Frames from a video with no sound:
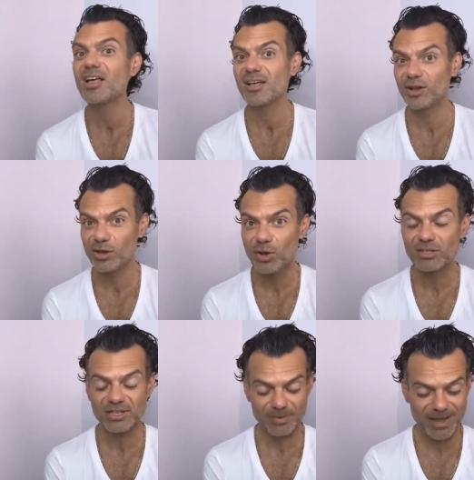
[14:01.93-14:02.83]
a
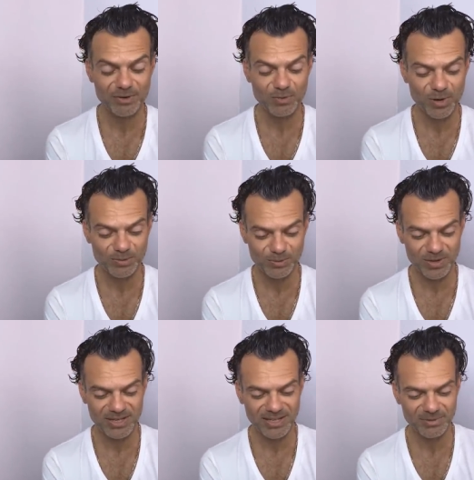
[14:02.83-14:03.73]
lot about Rose
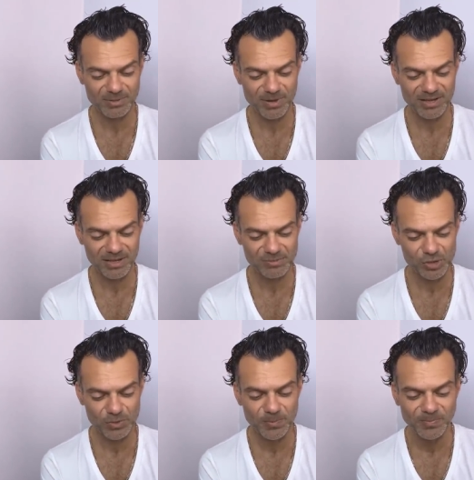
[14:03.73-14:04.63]
when he comes back, I'm
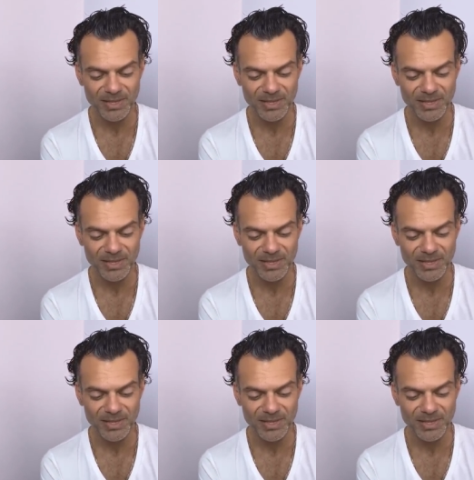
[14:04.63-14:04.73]
sure.